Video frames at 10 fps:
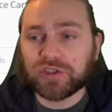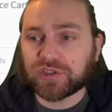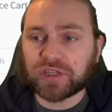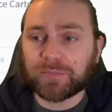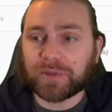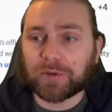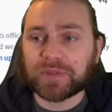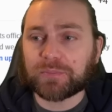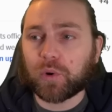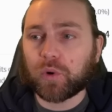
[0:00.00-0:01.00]
so you can pick up
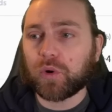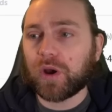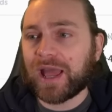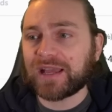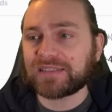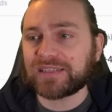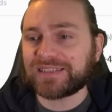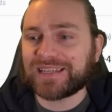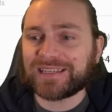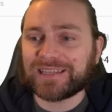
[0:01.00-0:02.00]
this Poor X
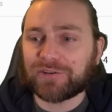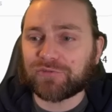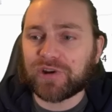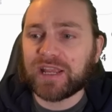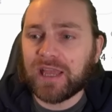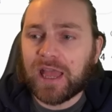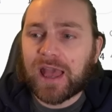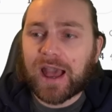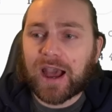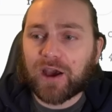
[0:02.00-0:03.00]
Signet ring
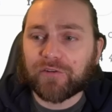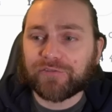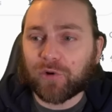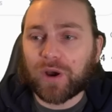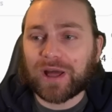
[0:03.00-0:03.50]
uh, for